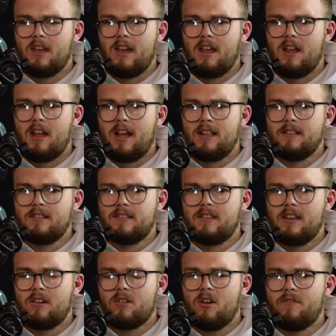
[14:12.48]
And
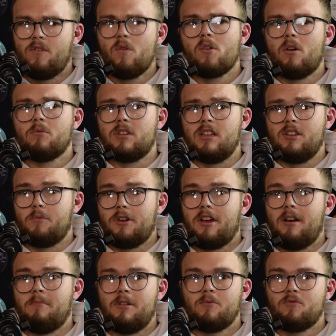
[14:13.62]
then I got a phone call saying, do you want to
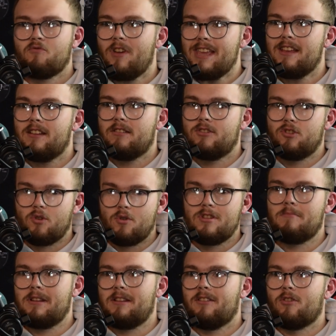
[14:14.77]
come? And it was right during the
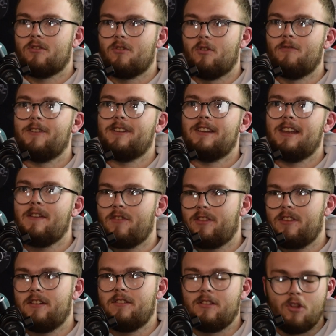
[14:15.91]
middle of COVID and
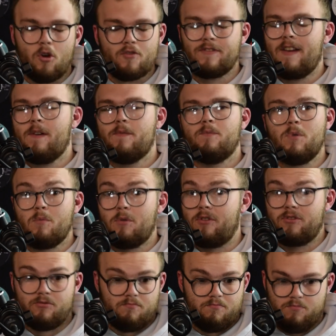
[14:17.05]
everything, the lockdown. We were
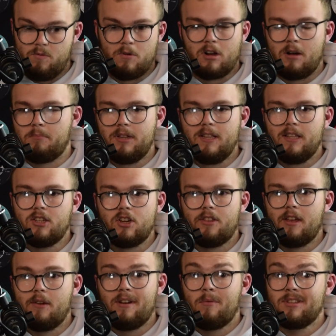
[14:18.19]
we were completely shut
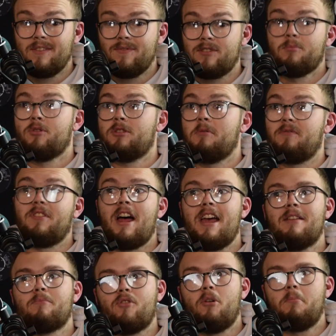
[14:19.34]
down. I wasn't even supposed to be
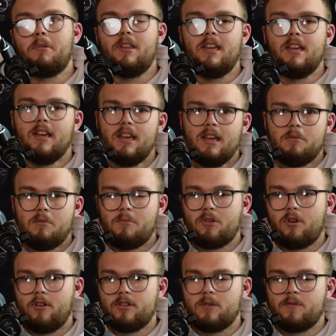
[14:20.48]
flying properly, but
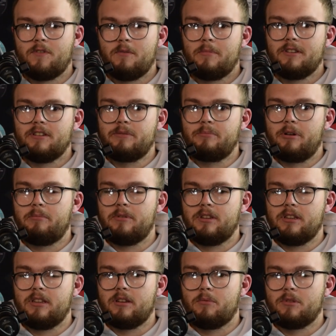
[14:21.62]
because it was for business
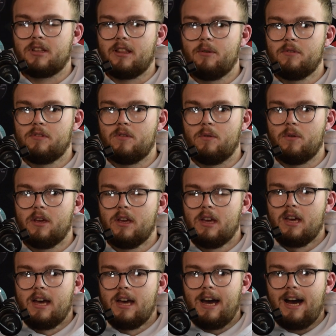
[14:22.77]
purposes, I was allowed to.
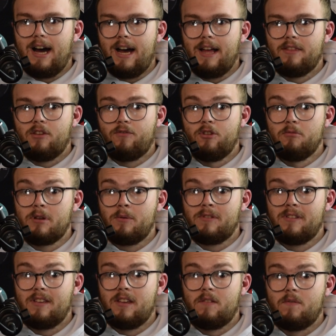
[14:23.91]
And they flew me out
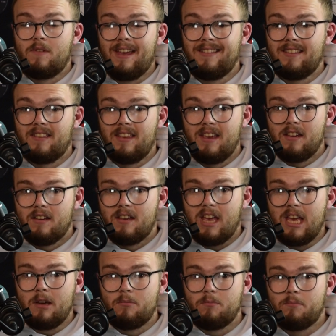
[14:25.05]
to Italy.
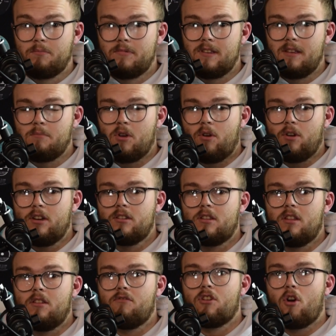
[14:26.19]
It, to be honest,
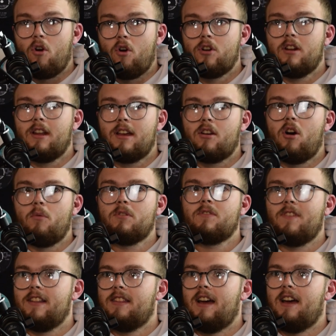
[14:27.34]
the recording I got was
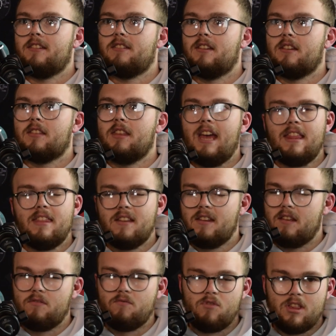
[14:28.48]
fantastic. They
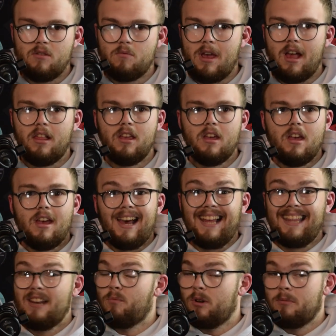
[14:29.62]
edited it really well. I
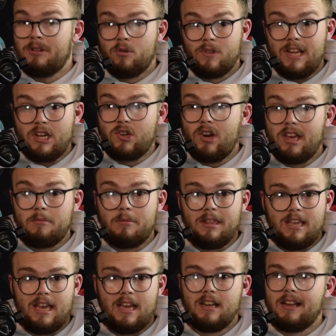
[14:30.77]
didn't want to be doing that trick, but they
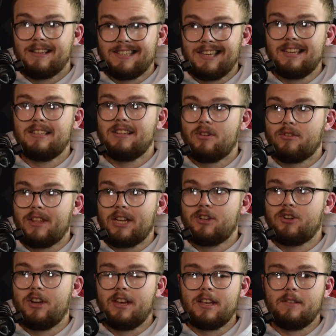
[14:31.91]
kind of insisted on that
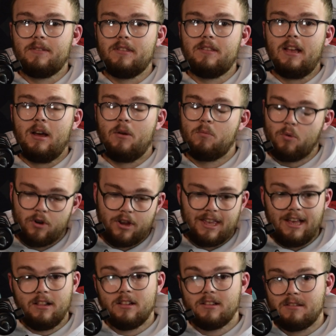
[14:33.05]
trick. I wore a
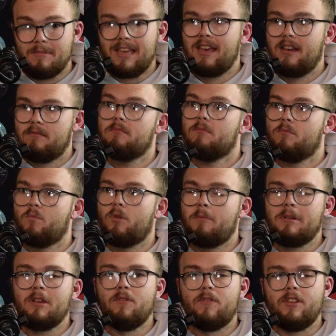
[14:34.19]
kilt to make it
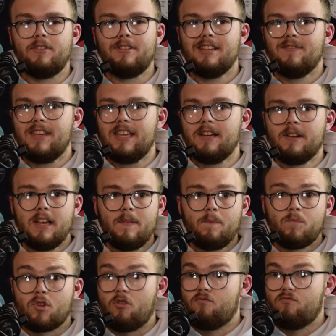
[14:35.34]
appeal for their T V.
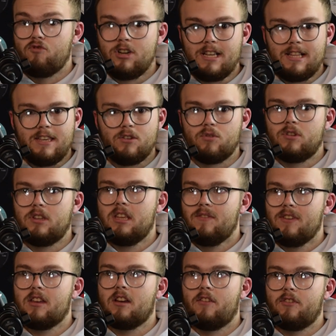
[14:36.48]
Got really good T
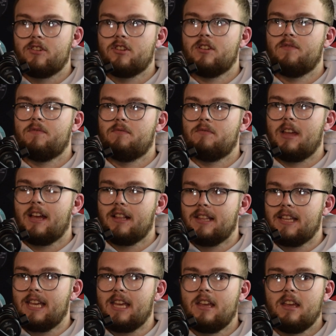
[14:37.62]
V coverage in
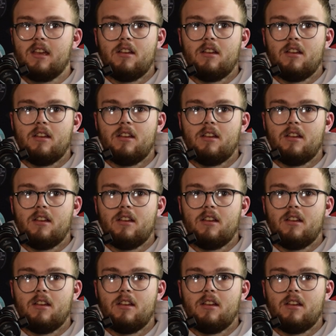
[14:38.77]
Italy.